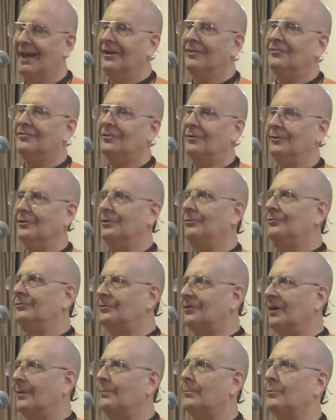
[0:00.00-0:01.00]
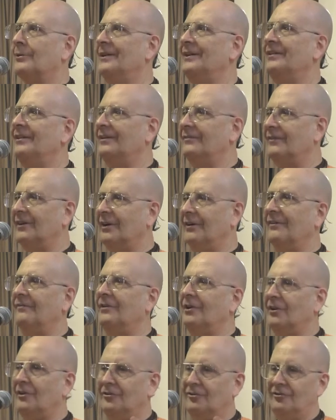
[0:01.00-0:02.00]
so you start breathing very,
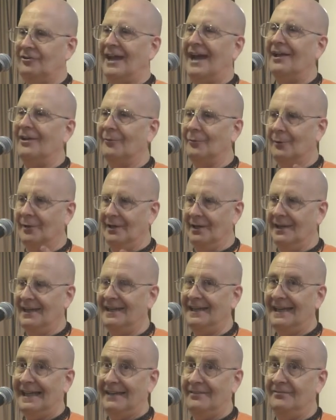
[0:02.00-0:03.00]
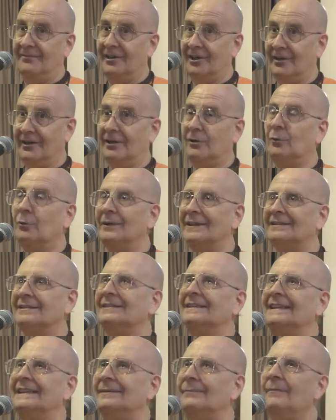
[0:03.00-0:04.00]
very shallowly and very
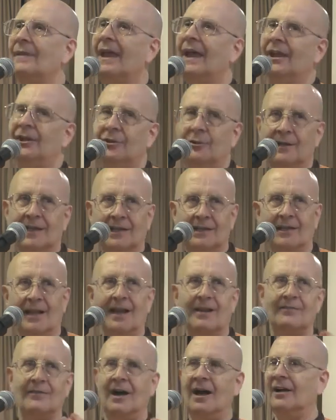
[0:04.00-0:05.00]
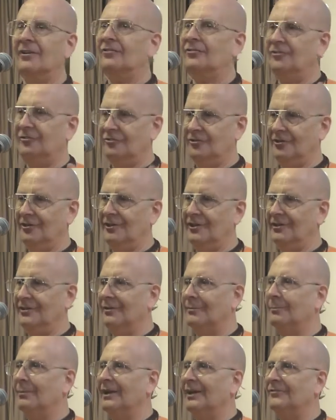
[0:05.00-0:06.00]
quickly. You get a lot of oxygen in
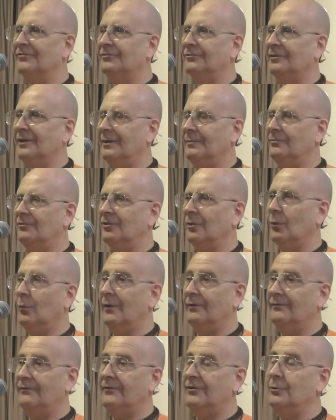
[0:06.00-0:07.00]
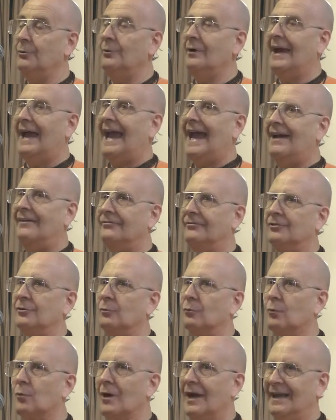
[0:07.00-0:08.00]
your bloodstream, so if you have to
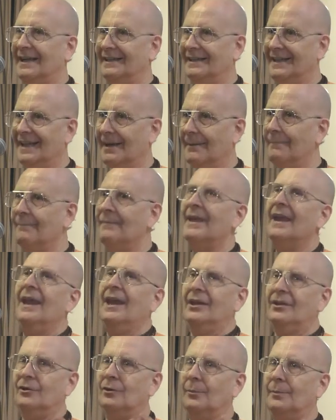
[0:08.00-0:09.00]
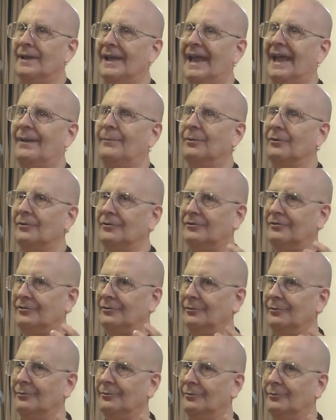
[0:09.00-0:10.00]
run, you'll be able
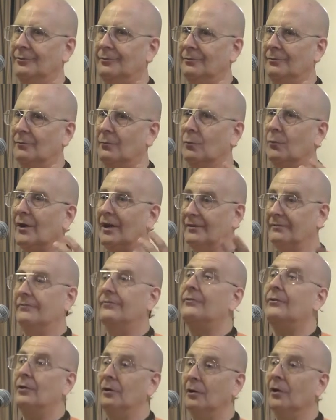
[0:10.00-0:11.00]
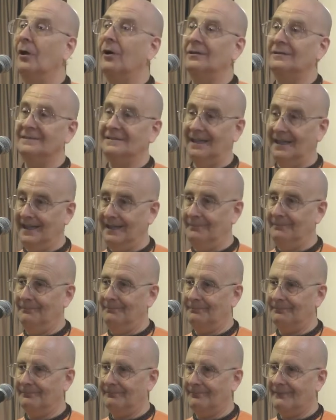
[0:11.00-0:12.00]
to run for a long time
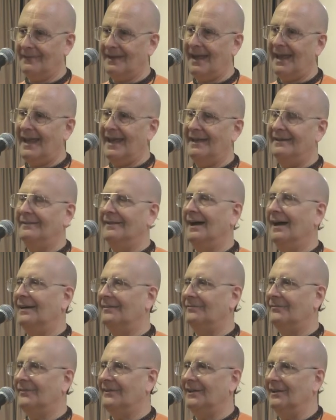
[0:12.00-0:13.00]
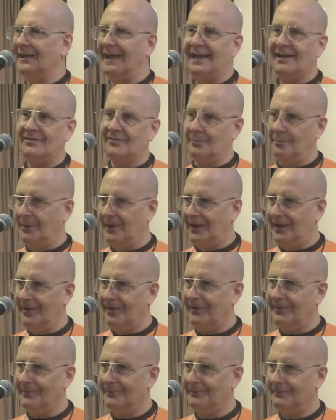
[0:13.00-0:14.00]
and not feel out of breath.